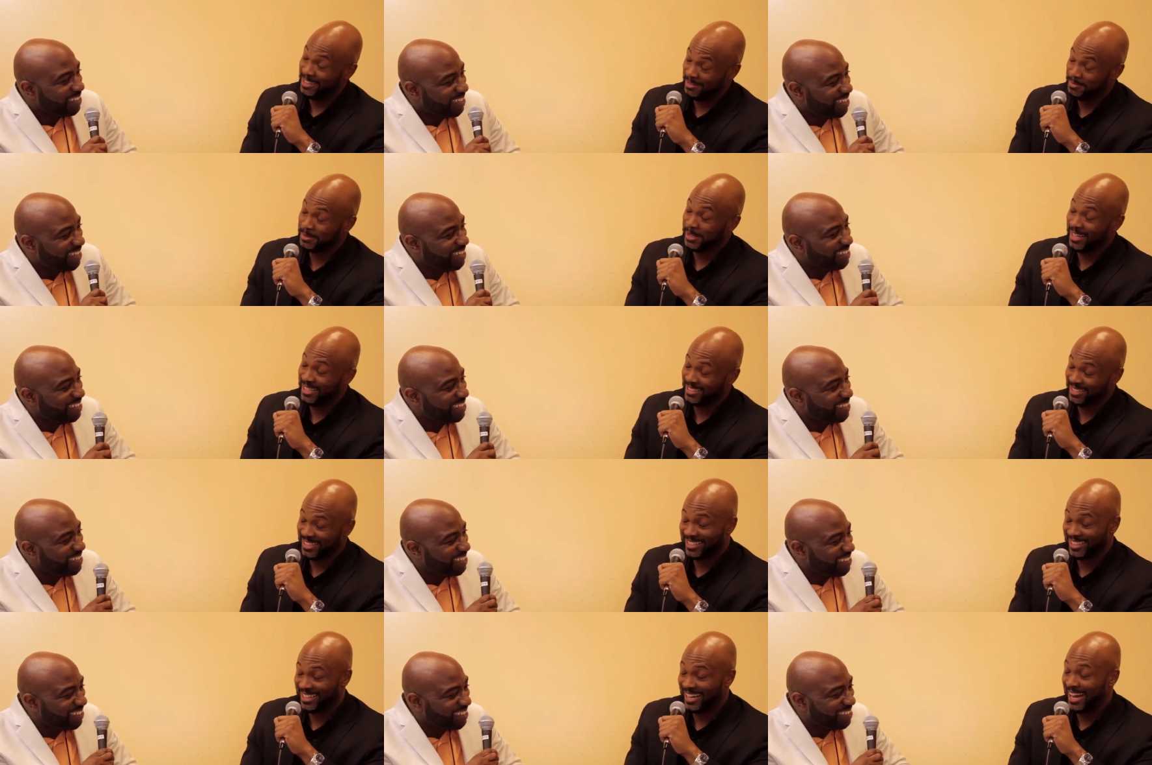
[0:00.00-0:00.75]

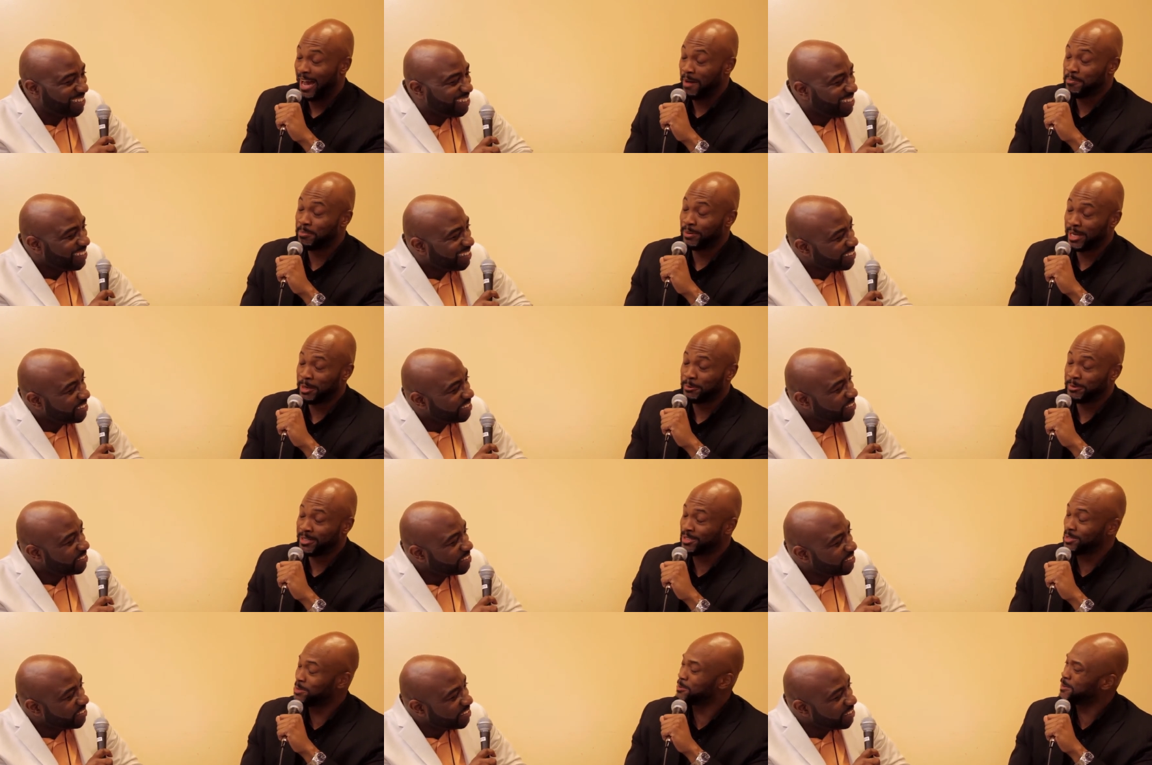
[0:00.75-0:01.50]
Speaker 1: Beyonce, yeah, I play
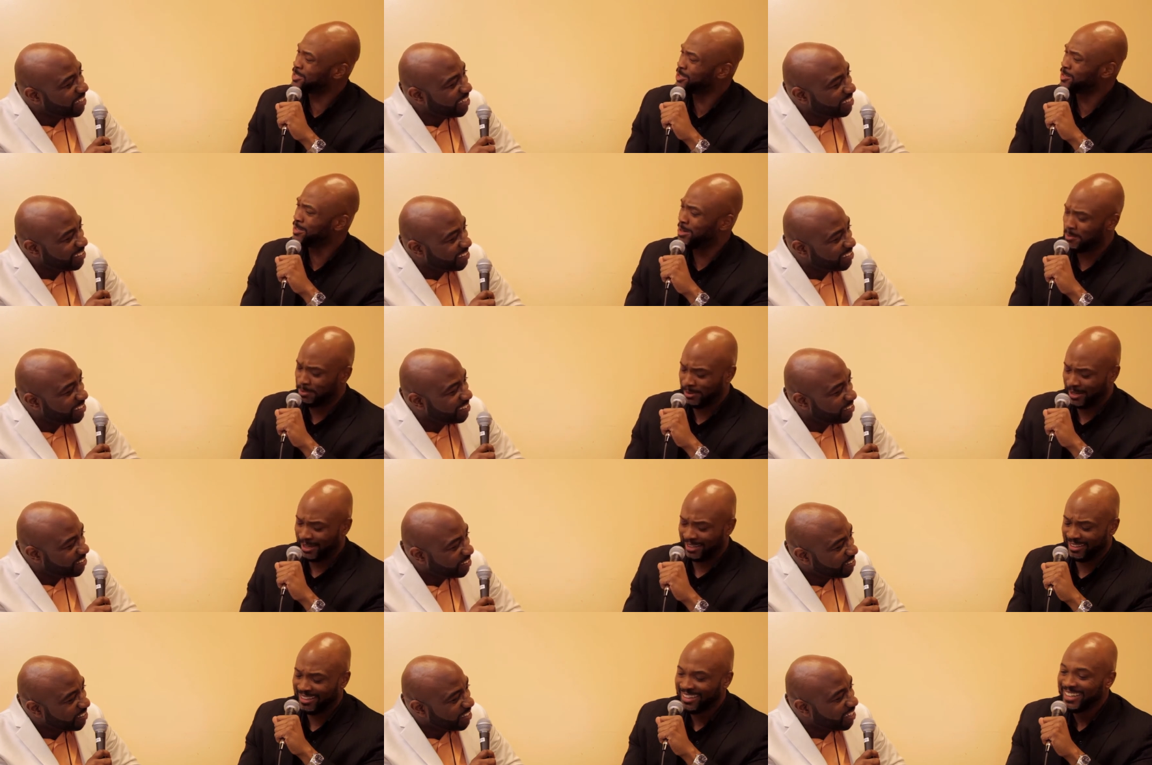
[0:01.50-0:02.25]
with it too. What you gonna
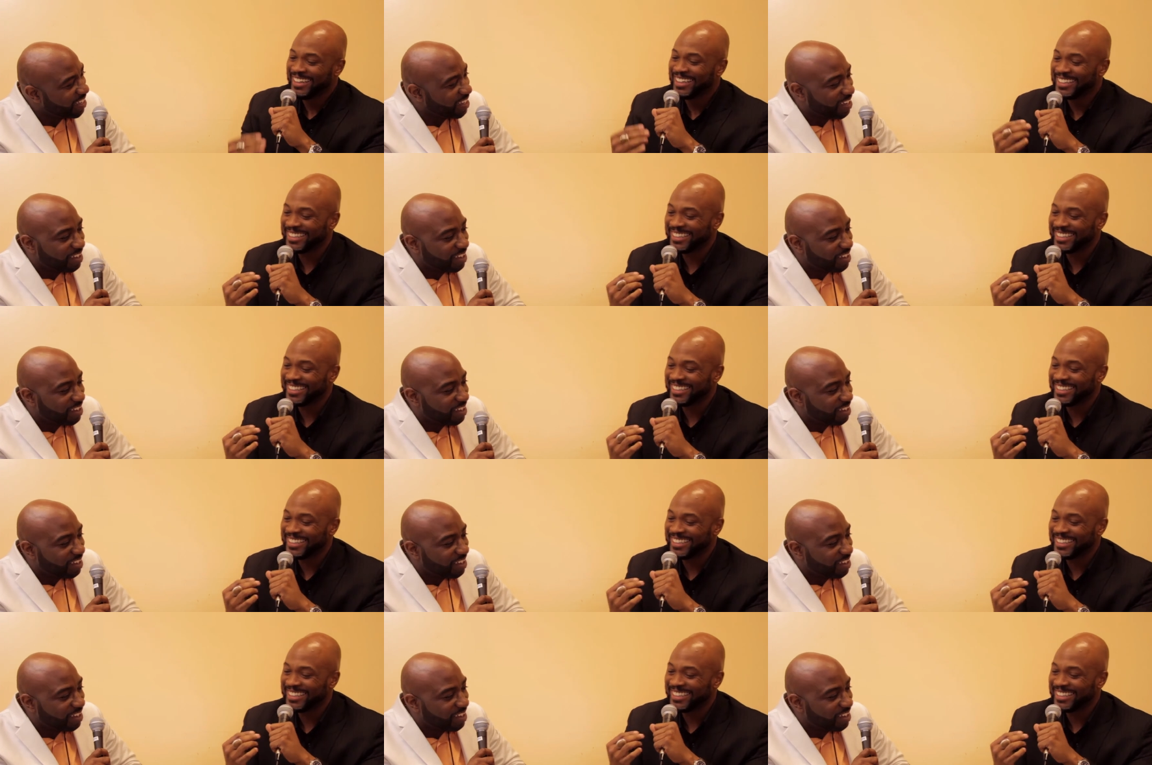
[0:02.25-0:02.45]
play? yeah,